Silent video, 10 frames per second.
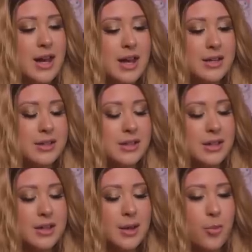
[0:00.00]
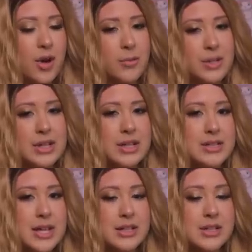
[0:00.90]
I think I'm probably gonna
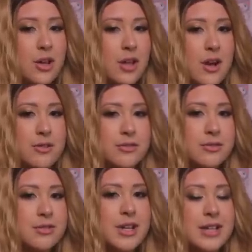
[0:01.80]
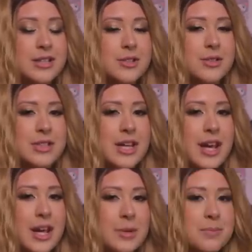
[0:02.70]
take this all off as soon as I
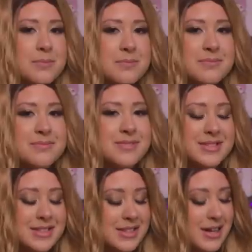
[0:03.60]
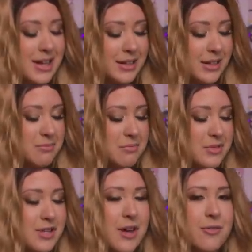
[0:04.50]
can and
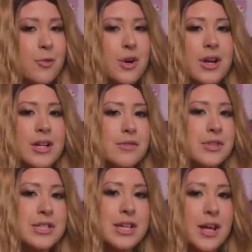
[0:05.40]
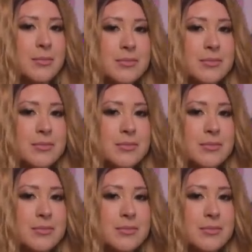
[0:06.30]
never wear any of this again.